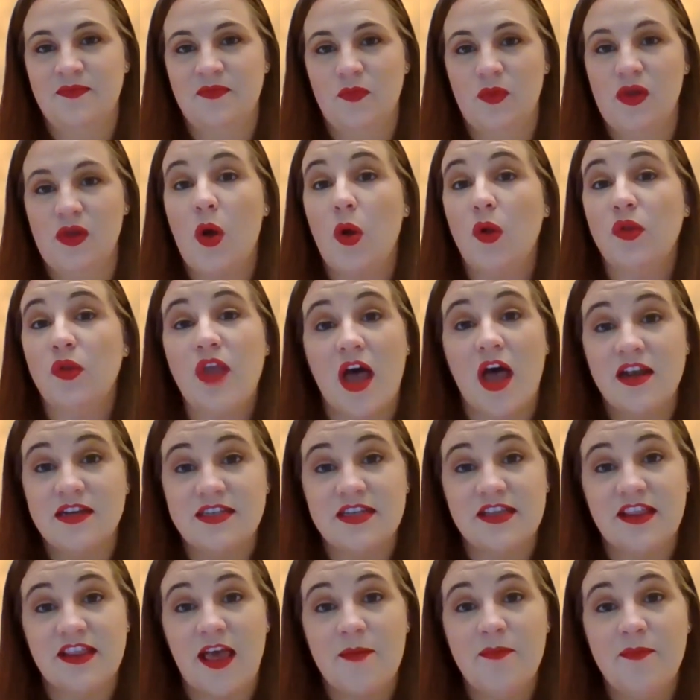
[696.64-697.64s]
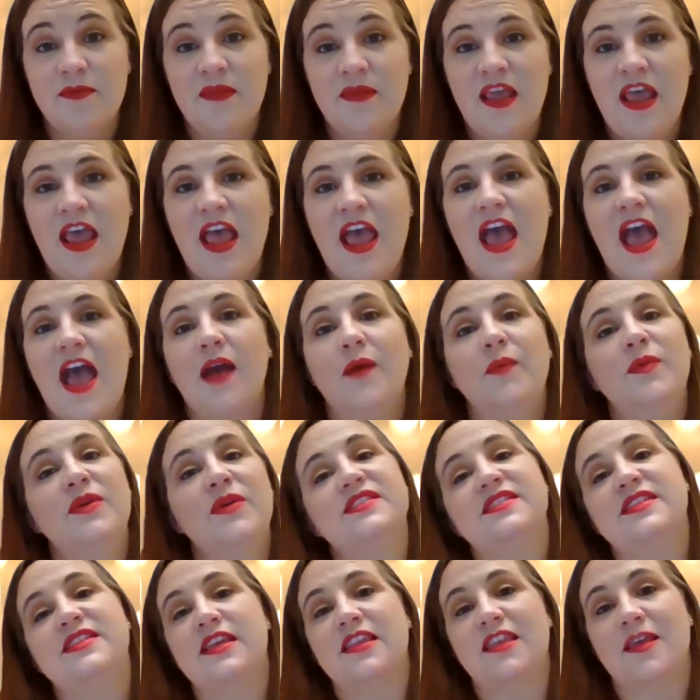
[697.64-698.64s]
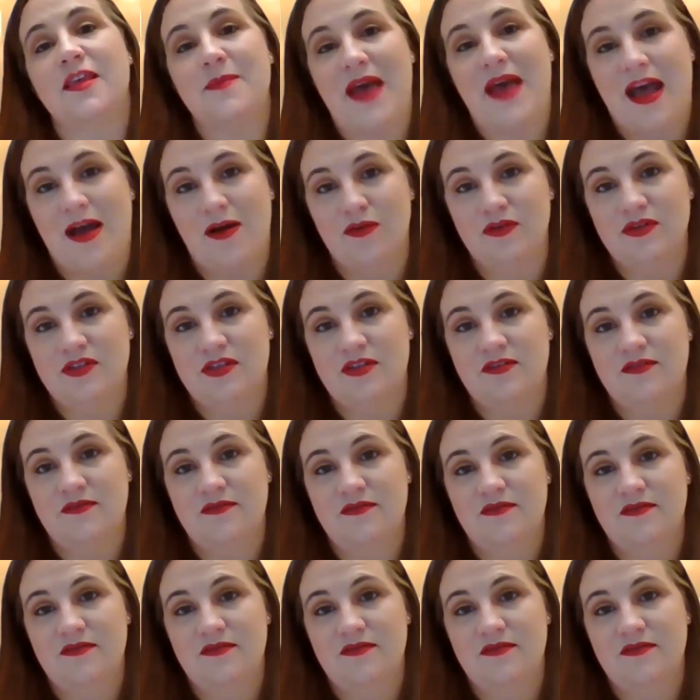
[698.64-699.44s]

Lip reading: We hold on to them and we seek them out.